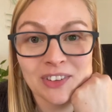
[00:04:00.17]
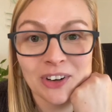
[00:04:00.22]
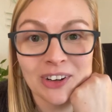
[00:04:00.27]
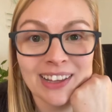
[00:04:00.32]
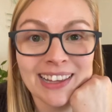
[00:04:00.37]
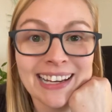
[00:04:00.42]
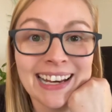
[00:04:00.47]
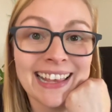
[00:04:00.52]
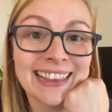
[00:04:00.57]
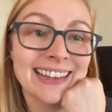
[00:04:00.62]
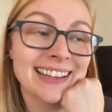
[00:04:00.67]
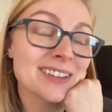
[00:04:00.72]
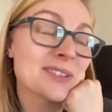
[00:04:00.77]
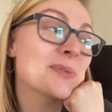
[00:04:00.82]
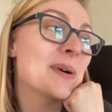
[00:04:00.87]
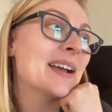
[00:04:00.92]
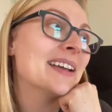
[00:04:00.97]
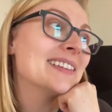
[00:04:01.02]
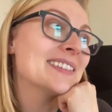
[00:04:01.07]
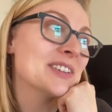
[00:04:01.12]
started, and that's
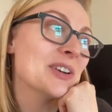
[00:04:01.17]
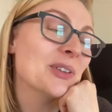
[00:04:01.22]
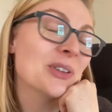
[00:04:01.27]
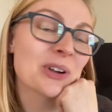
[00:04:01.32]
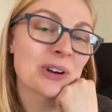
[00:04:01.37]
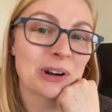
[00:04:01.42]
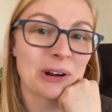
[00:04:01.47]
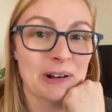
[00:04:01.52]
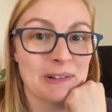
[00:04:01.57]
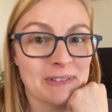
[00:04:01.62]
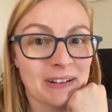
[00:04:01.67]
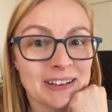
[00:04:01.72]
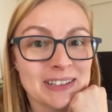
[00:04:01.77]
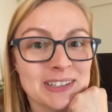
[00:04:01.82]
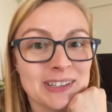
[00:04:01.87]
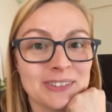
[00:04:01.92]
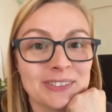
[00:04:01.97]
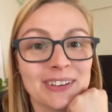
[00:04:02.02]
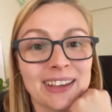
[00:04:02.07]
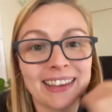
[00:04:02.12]
why it's no longer
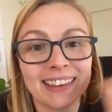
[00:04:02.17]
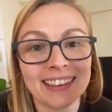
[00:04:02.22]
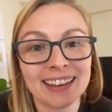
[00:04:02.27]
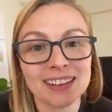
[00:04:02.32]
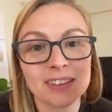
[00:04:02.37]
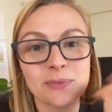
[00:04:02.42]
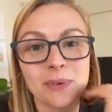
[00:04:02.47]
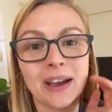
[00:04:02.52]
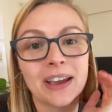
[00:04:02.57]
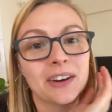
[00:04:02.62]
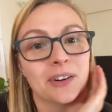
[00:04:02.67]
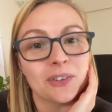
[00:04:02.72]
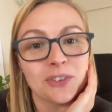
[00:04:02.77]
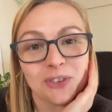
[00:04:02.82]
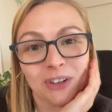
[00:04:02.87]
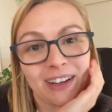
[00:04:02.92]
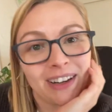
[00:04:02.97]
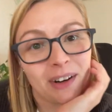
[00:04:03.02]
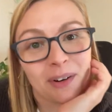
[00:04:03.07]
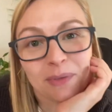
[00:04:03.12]
effective, and that's why I don't
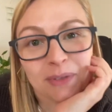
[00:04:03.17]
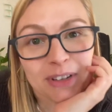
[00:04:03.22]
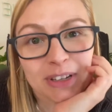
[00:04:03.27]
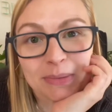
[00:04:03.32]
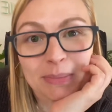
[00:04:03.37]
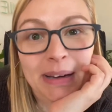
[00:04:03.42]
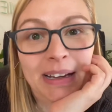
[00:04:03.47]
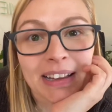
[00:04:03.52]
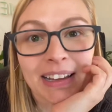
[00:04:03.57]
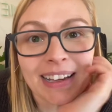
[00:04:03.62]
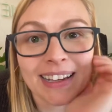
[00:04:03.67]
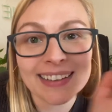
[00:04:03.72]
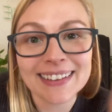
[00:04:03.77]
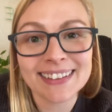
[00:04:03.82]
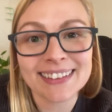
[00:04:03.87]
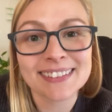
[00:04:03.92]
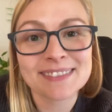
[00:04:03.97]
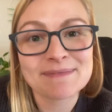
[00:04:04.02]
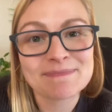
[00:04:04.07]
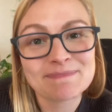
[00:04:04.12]
train it up to my
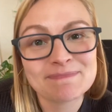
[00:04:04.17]
clients.